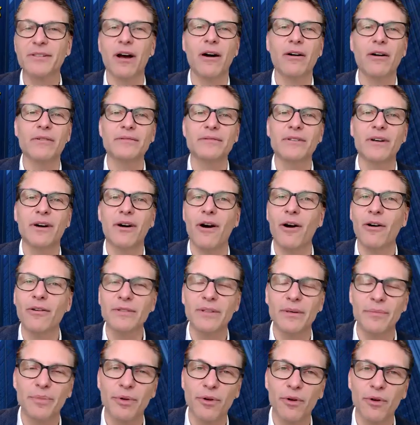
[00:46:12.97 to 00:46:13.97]

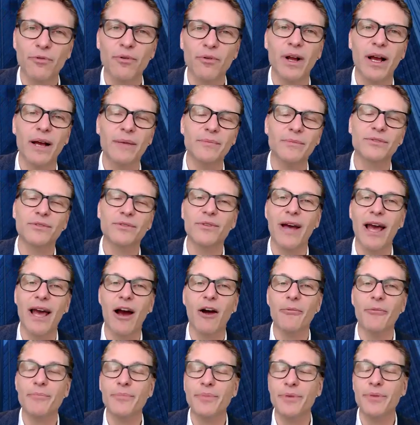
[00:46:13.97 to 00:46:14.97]
all the programs to
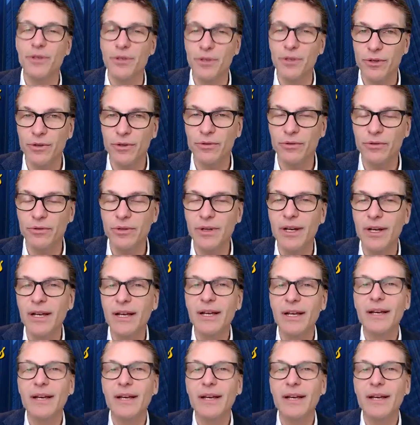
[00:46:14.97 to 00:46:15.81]
help you